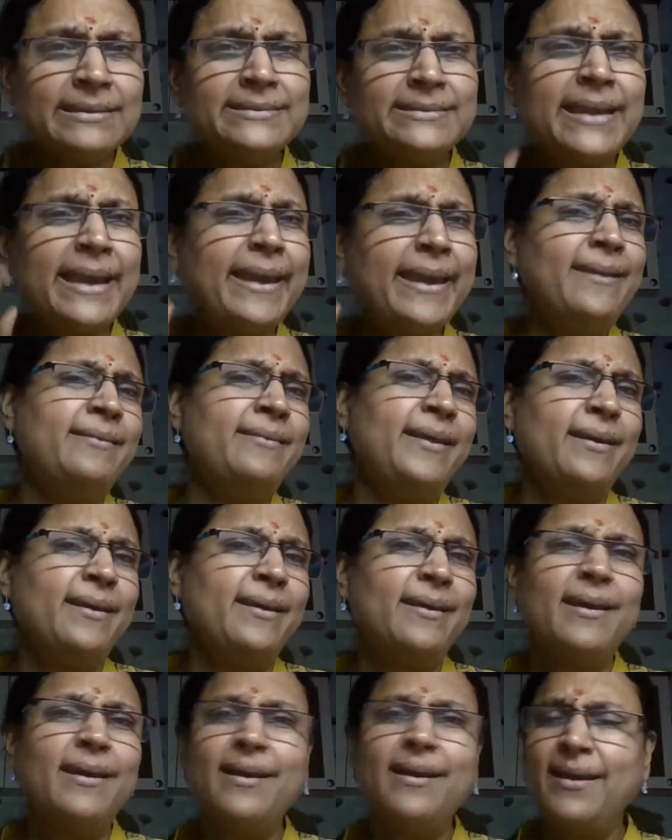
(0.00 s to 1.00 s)
The second
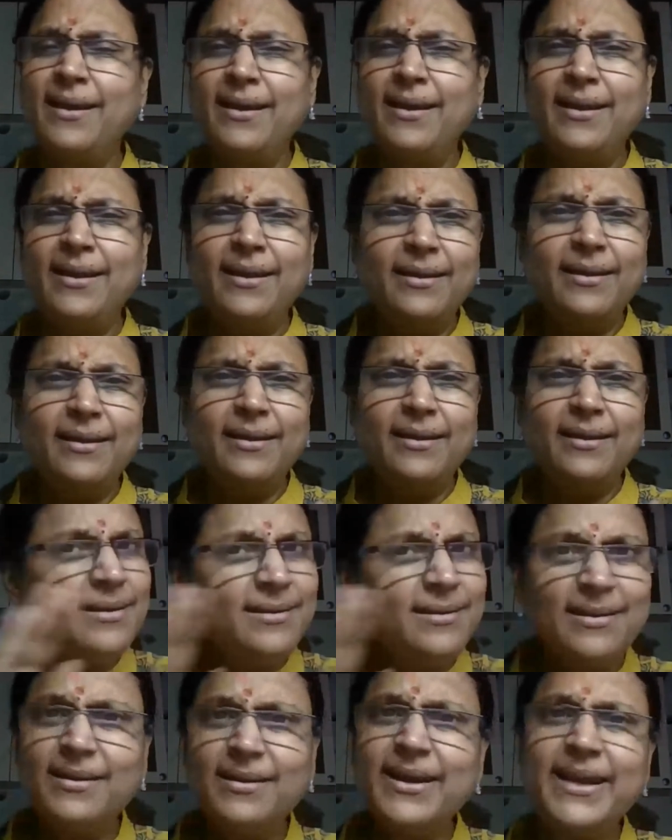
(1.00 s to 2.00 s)
thing,
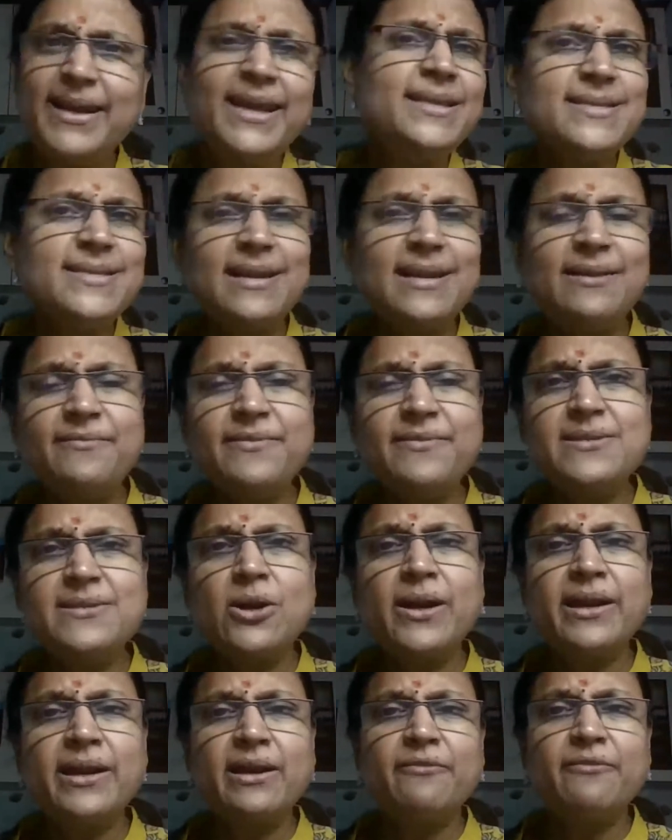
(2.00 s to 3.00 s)
learning itself is
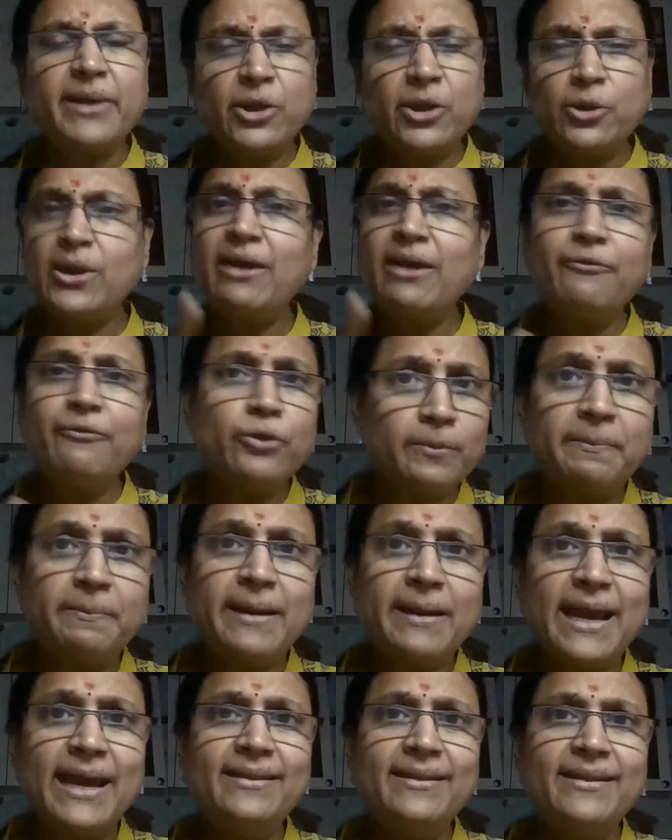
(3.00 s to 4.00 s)
not enough, but you have to
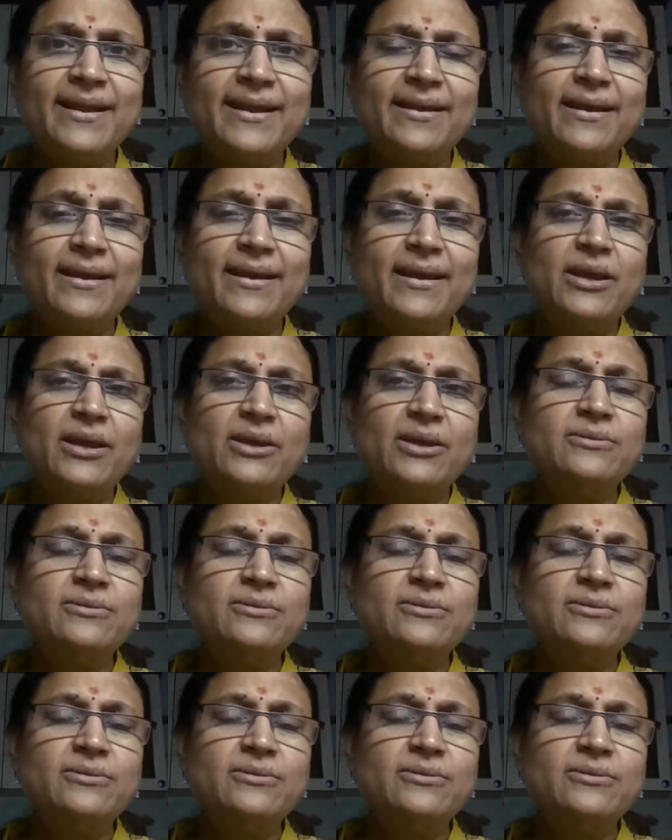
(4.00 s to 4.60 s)
apply that.